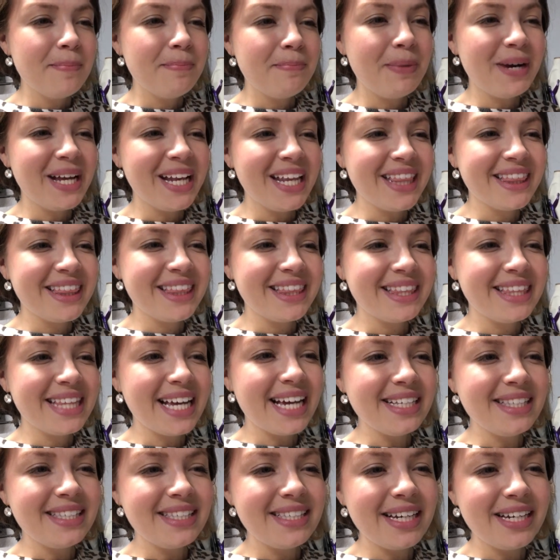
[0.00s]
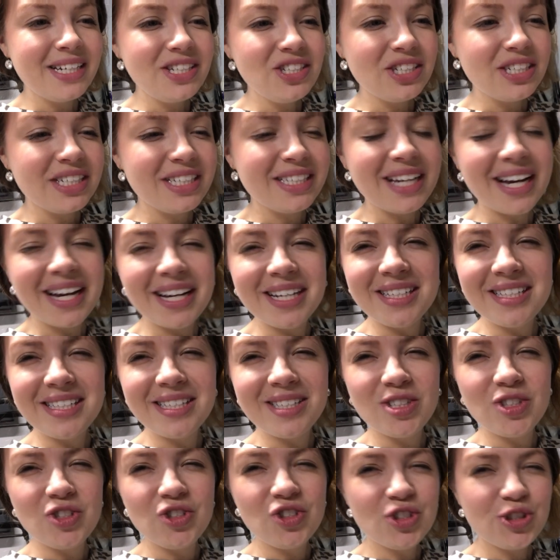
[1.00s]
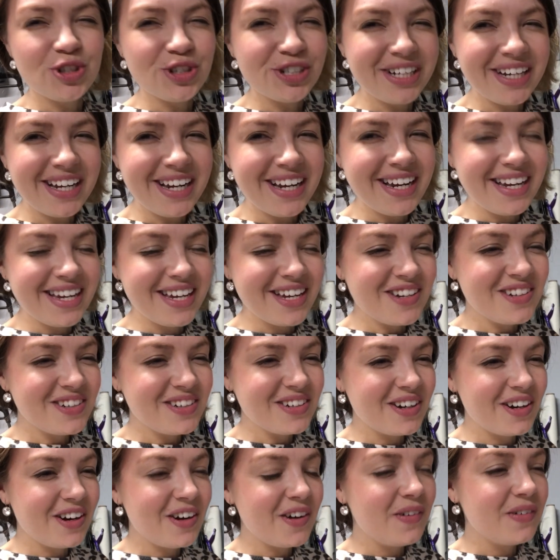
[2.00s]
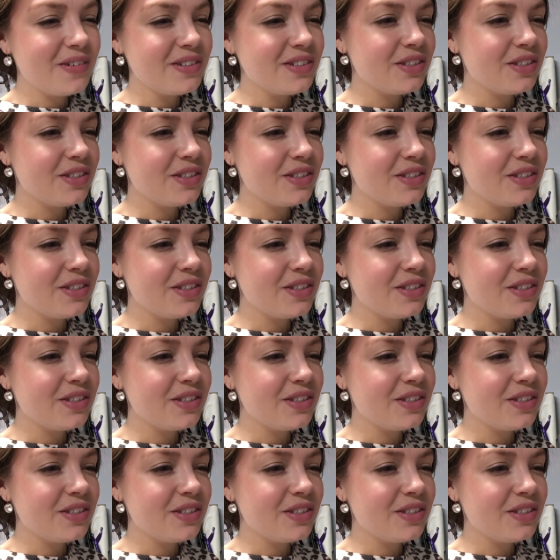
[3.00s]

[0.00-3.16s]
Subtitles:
but that's such a nice treat, you know.